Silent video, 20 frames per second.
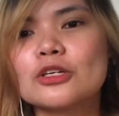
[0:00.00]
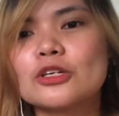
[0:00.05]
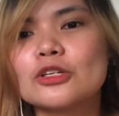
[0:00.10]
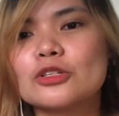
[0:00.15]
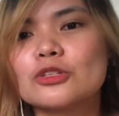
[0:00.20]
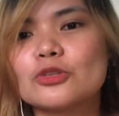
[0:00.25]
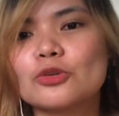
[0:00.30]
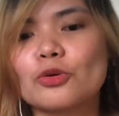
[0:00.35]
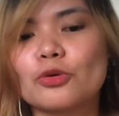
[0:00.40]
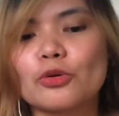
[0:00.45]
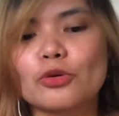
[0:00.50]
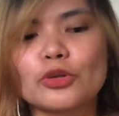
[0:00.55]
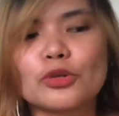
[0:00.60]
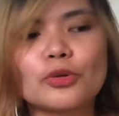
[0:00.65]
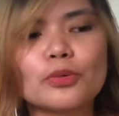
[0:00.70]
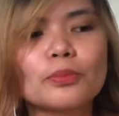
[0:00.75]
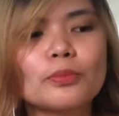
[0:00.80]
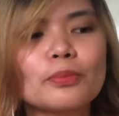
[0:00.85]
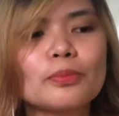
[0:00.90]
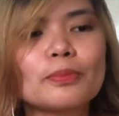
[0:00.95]
So,
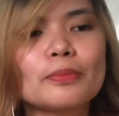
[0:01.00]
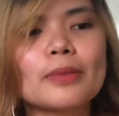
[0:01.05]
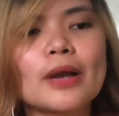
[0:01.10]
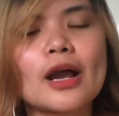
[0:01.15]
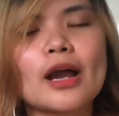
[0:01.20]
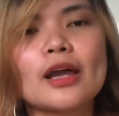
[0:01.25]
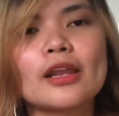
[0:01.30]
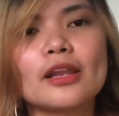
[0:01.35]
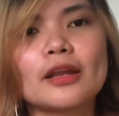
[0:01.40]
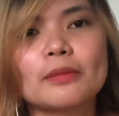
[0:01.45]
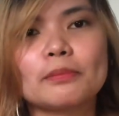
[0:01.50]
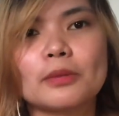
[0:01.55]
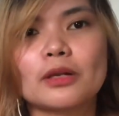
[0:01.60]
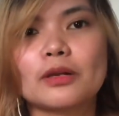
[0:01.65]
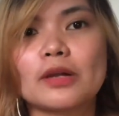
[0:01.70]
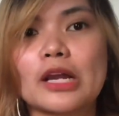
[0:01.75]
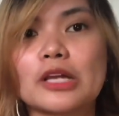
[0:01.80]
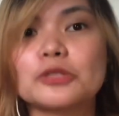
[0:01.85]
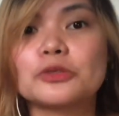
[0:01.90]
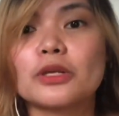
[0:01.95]
yung mga
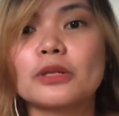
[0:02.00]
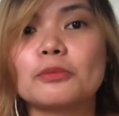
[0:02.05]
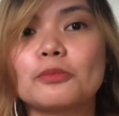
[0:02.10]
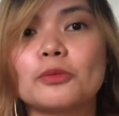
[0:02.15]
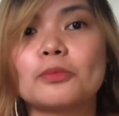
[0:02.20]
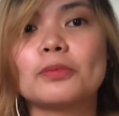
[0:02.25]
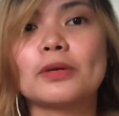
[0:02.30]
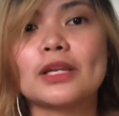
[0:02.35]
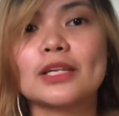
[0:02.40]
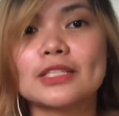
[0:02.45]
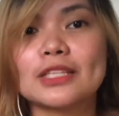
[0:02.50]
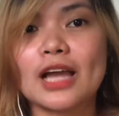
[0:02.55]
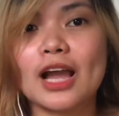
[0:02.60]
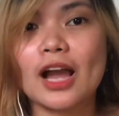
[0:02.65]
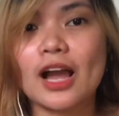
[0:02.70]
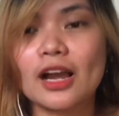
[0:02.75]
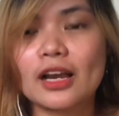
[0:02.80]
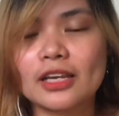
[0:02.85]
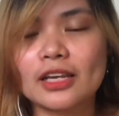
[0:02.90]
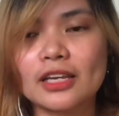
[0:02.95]
nagpa-graduate po pala
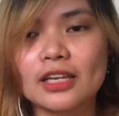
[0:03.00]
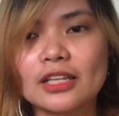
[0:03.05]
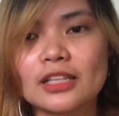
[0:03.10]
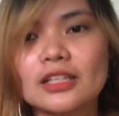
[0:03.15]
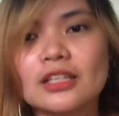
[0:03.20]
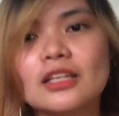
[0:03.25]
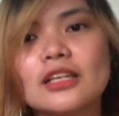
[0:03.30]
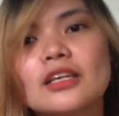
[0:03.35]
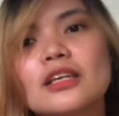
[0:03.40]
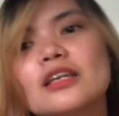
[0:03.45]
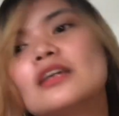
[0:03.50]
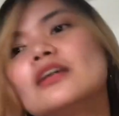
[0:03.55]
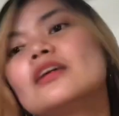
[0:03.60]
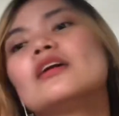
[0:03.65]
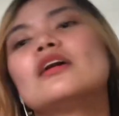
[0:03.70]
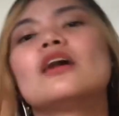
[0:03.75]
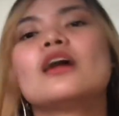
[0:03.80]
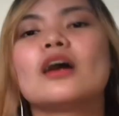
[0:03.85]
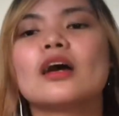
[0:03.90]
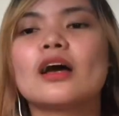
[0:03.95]
sa akin,
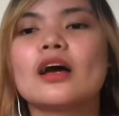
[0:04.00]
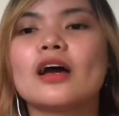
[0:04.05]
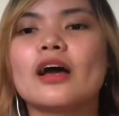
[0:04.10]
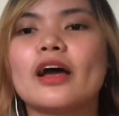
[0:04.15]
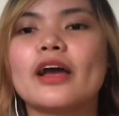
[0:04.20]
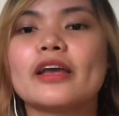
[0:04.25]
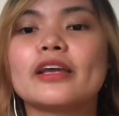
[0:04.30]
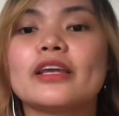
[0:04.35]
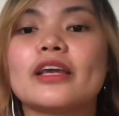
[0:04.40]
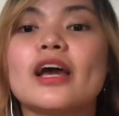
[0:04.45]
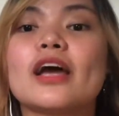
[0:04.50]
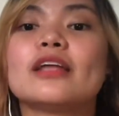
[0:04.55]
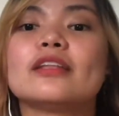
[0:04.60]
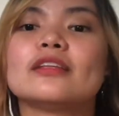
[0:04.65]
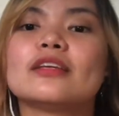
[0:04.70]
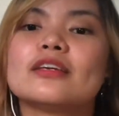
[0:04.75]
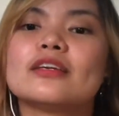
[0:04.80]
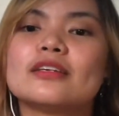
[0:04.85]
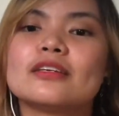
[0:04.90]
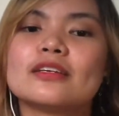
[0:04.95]
ayan,
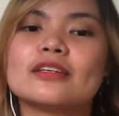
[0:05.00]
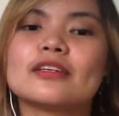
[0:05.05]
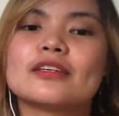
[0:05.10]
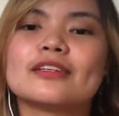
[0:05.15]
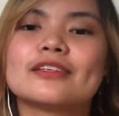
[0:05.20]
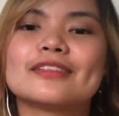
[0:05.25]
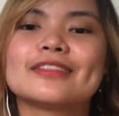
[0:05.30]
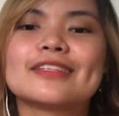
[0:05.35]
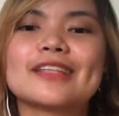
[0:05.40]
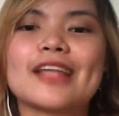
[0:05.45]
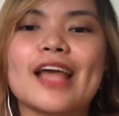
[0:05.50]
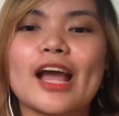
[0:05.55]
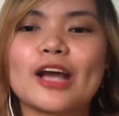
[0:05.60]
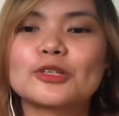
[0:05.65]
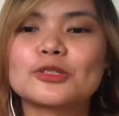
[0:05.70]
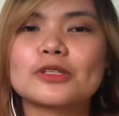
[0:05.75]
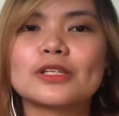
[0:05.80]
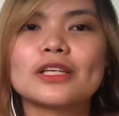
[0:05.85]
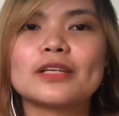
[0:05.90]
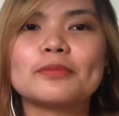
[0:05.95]

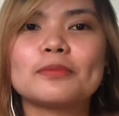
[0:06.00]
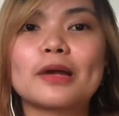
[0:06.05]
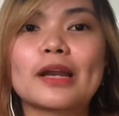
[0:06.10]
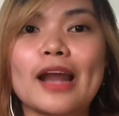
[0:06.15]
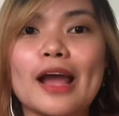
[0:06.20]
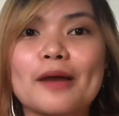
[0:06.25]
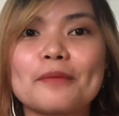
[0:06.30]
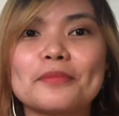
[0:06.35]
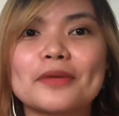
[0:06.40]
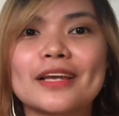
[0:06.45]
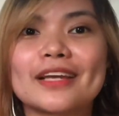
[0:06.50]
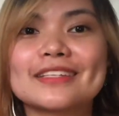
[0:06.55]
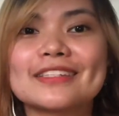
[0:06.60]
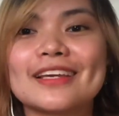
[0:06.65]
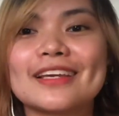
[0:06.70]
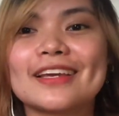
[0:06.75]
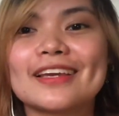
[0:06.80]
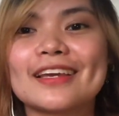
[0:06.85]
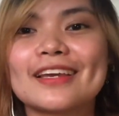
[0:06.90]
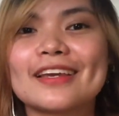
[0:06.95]
actually marami
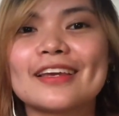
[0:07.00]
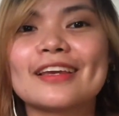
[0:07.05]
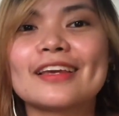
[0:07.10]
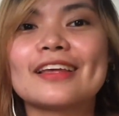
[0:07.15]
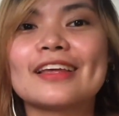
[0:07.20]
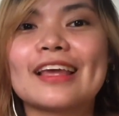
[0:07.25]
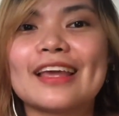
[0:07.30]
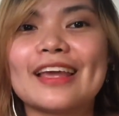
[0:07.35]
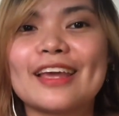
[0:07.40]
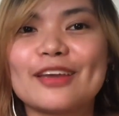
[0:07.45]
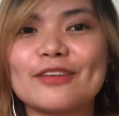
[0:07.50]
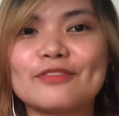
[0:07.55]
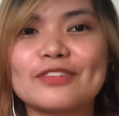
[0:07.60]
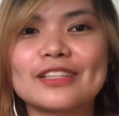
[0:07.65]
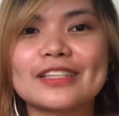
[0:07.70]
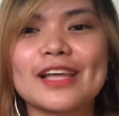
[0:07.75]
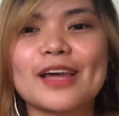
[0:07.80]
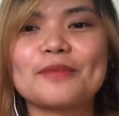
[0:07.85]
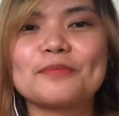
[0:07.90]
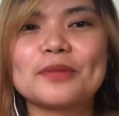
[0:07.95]
kasi every
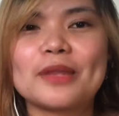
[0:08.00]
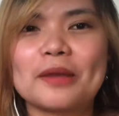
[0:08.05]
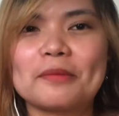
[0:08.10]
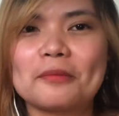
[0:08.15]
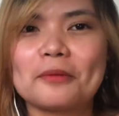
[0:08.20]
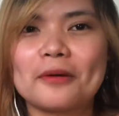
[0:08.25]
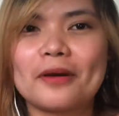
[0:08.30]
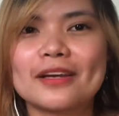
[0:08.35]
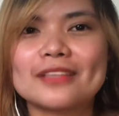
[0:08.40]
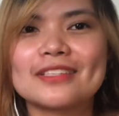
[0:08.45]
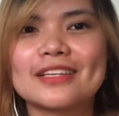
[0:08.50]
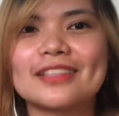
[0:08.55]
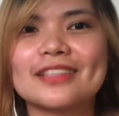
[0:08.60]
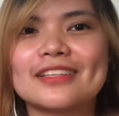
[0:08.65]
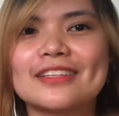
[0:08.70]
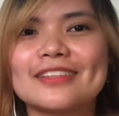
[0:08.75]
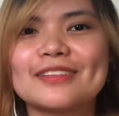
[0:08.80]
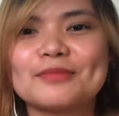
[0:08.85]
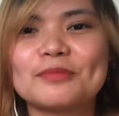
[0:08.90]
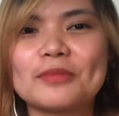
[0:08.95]
time
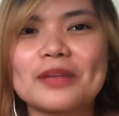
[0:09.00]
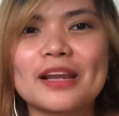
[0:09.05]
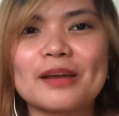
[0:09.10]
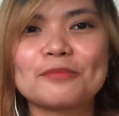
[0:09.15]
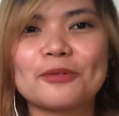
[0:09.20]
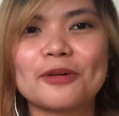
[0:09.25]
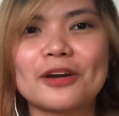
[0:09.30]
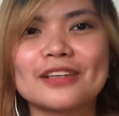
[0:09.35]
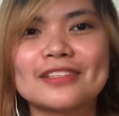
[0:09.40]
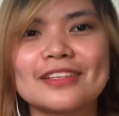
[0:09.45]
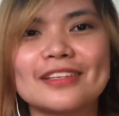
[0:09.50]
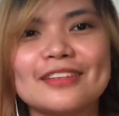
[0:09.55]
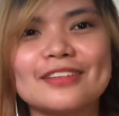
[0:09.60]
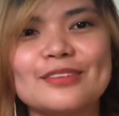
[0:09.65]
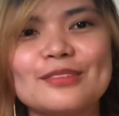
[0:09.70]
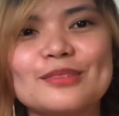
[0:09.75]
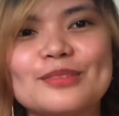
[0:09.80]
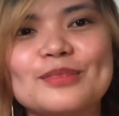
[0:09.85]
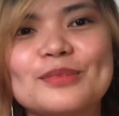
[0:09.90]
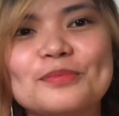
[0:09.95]
binabawasan
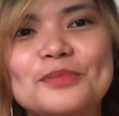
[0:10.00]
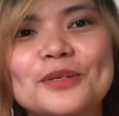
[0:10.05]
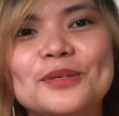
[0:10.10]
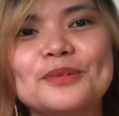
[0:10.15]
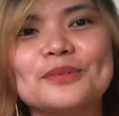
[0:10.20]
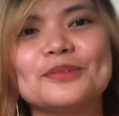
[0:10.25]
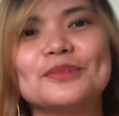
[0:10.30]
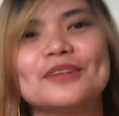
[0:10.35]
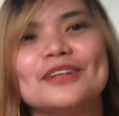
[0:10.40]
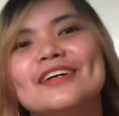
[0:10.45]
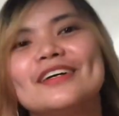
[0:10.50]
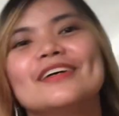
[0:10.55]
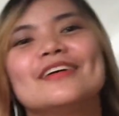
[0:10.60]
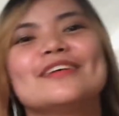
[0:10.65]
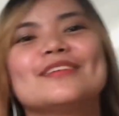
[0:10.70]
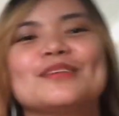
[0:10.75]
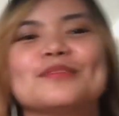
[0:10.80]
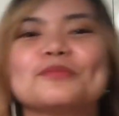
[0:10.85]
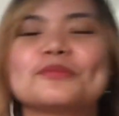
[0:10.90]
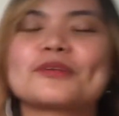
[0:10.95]
ni YouTube yung
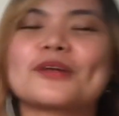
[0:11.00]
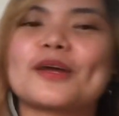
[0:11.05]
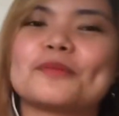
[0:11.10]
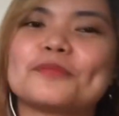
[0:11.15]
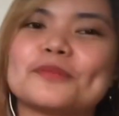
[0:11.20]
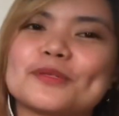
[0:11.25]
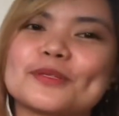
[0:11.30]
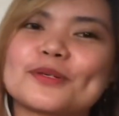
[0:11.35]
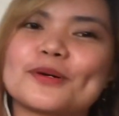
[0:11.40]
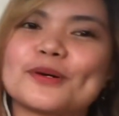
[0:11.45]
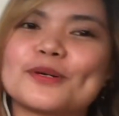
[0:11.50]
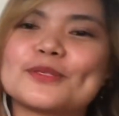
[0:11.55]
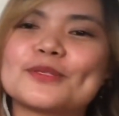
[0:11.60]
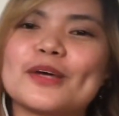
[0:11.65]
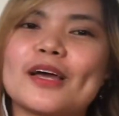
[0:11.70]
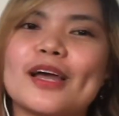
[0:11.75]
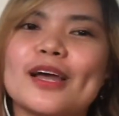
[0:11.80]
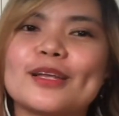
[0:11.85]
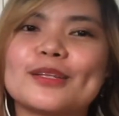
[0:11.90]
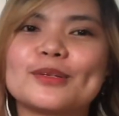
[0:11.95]
subscribers ko, so
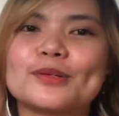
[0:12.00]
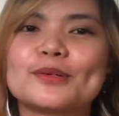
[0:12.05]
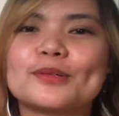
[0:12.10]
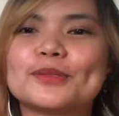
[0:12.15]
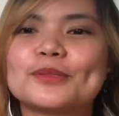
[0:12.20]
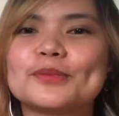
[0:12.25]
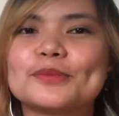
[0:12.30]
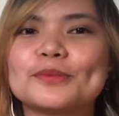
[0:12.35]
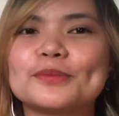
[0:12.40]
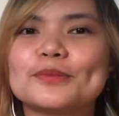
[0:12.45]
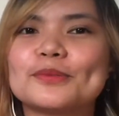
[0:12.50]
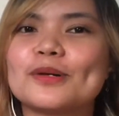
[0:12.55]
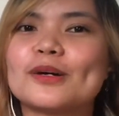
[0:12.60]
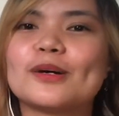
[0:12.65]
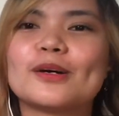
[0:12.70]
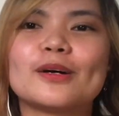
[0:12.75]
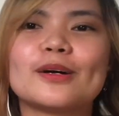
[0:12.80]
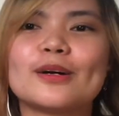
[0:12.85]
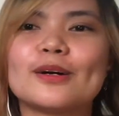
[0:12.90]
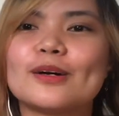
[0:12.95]
I had to go to
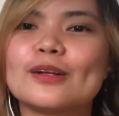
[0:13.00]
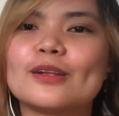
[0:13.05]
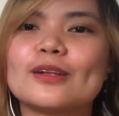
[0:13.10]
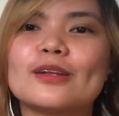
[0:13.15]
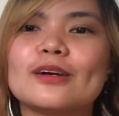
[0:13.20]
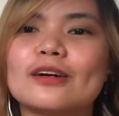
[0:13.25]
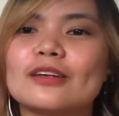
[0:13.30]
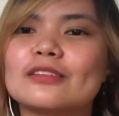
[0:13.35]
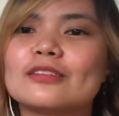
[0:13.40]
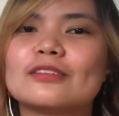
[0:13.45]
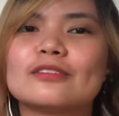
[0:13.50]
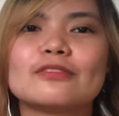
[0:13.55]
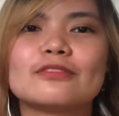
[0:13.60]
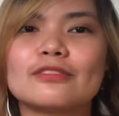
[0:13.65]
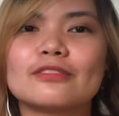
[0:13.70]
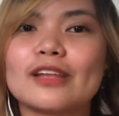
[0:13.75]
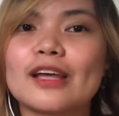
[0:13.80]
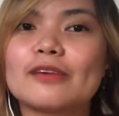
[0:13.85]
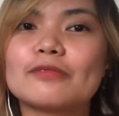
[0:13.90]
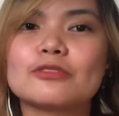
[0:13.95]
a lot of
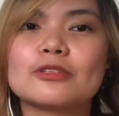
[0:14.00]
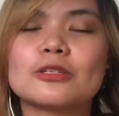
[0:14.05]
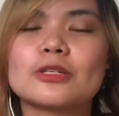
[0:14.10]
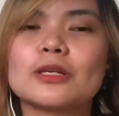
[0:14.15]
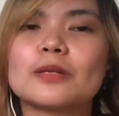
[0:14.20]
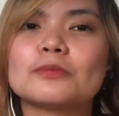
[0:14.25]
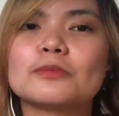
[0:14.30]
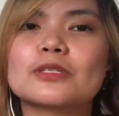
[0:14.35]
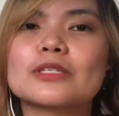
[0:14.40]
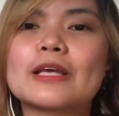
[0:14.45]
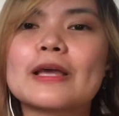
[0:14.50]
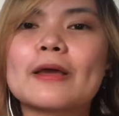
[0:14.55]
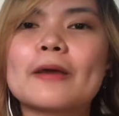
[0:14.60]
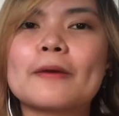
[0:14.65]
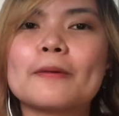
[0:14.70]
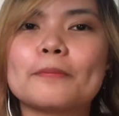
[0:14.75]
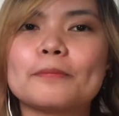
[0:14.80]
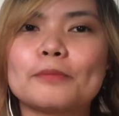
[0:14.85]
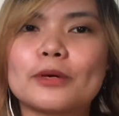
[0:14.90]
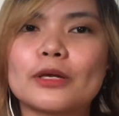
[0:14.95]
live streams.
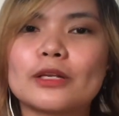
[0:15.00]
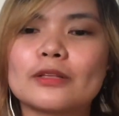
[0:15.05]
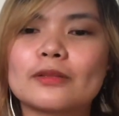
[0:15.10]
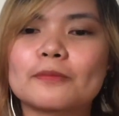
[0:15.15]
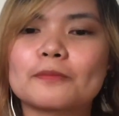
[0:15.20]
But